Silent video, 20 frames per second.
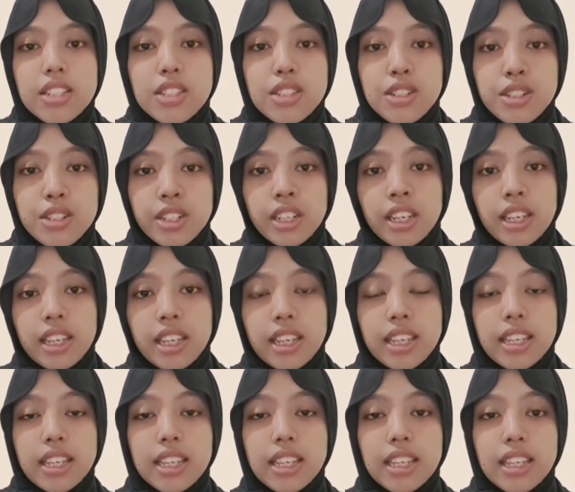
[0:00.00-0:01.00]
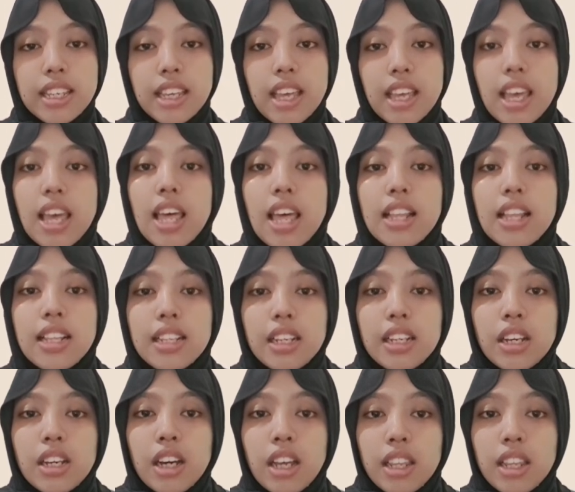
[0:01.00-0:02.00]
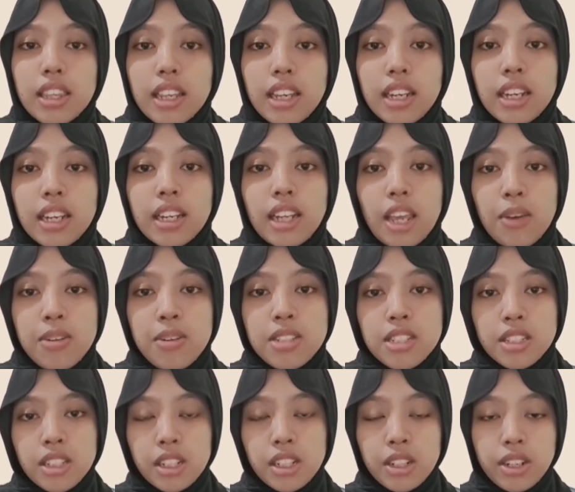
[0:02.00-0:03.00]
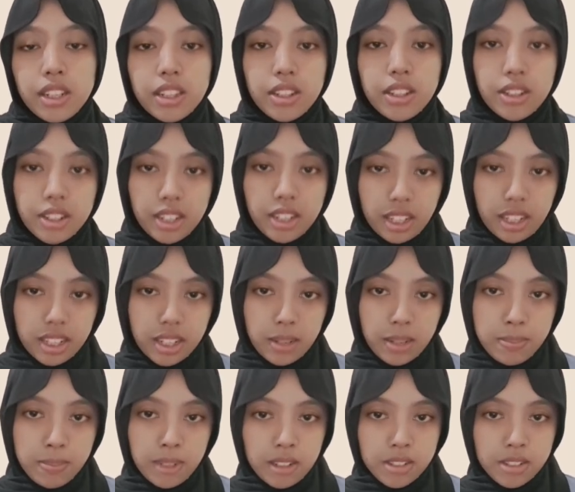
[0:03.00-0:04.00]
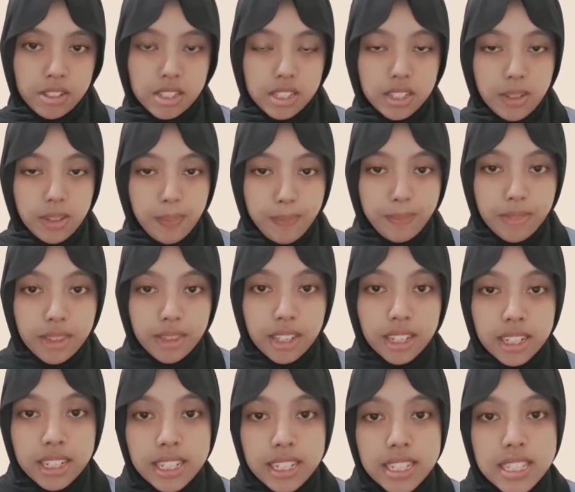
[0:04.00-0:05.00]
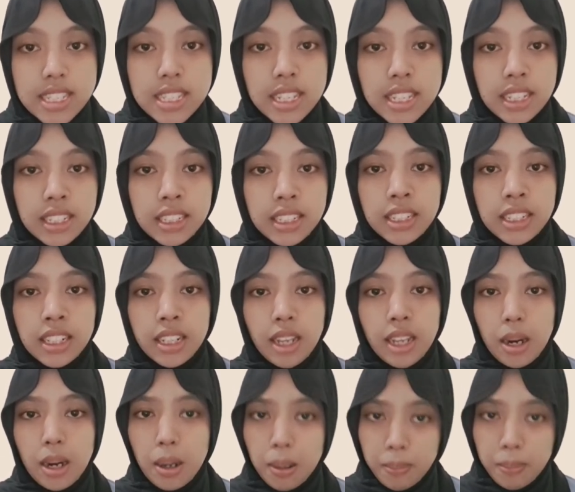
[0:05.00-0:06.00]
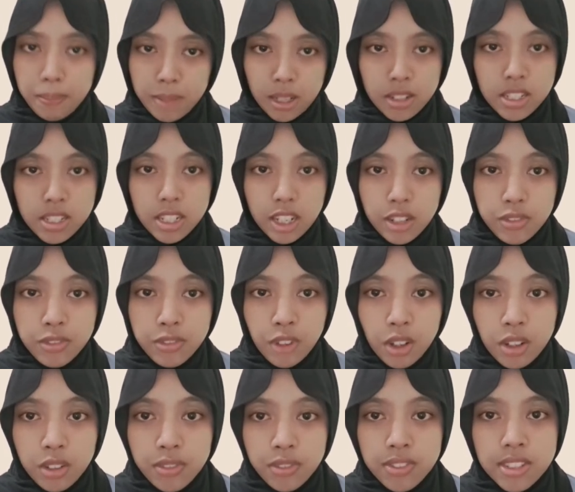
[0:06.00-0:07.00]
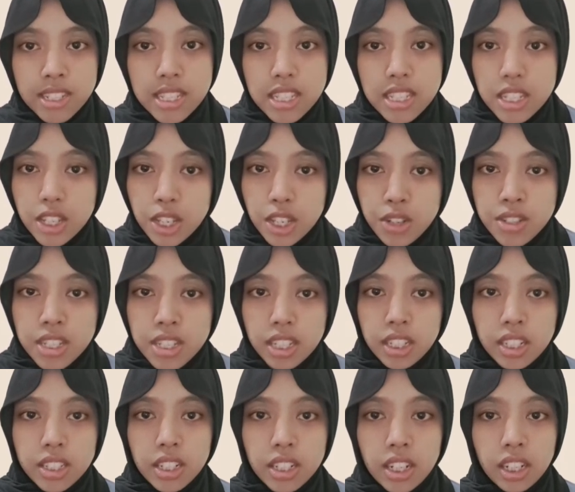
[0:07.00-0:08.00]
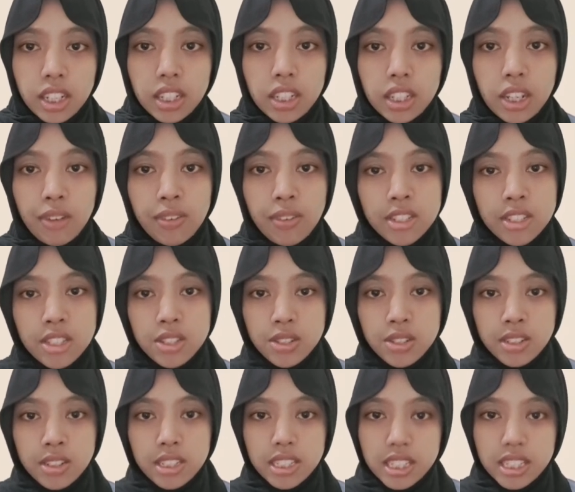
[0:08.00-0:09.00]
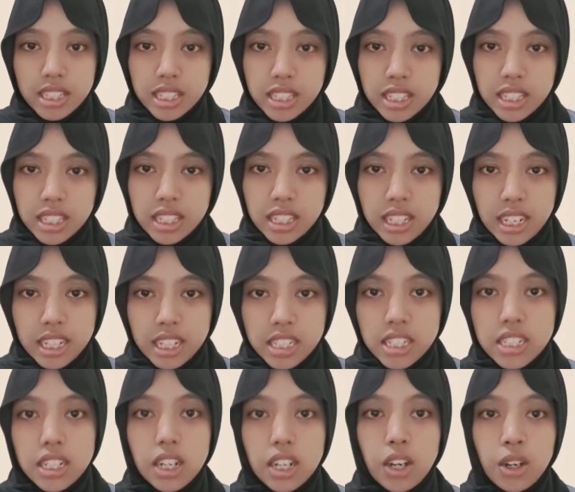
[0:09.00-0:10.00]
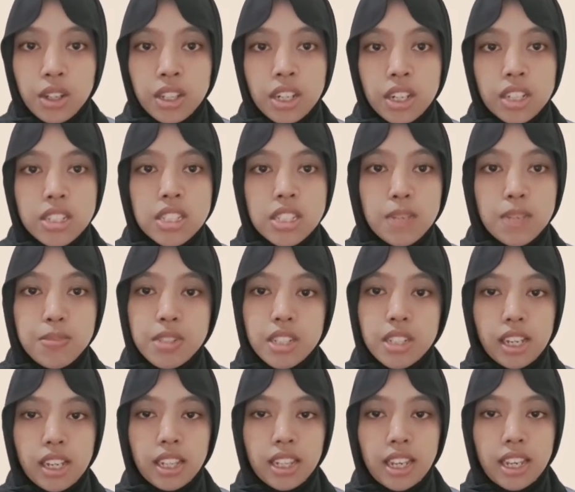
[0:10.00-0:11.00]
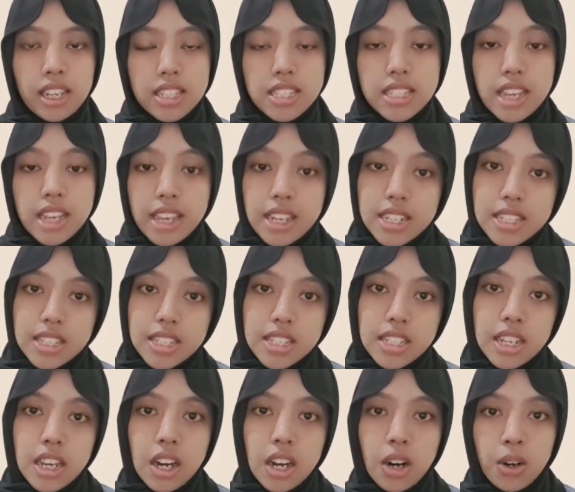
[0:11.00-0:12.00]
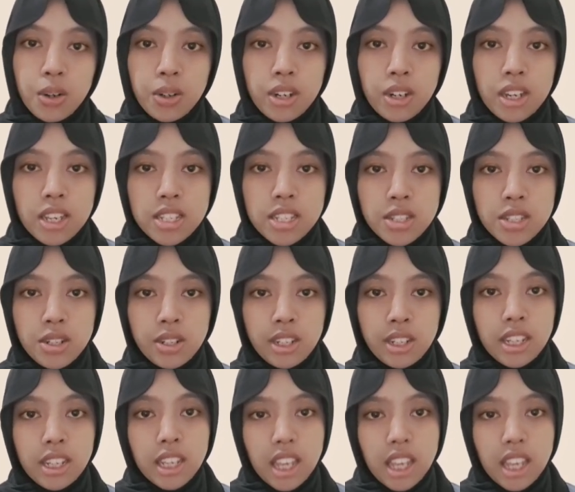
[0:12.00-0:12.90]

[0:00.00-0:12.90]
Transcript: 3. Content and language integrated learning approach. This CLL approach involves using the target language to teach other subjects like science or history.